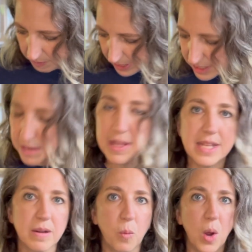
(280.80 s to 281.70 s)
So that's
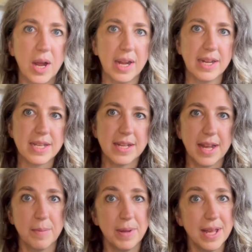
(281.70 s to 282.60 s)
a wan. So you got
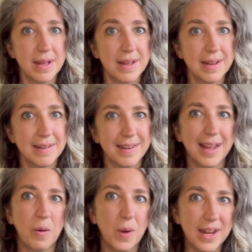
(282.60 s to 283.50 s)
a pian, you got
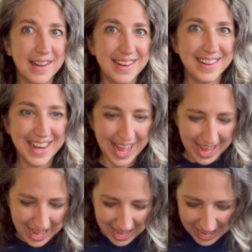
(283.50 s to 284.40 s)
a wan,
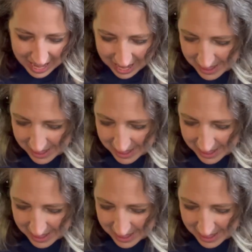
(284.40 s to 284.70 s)
and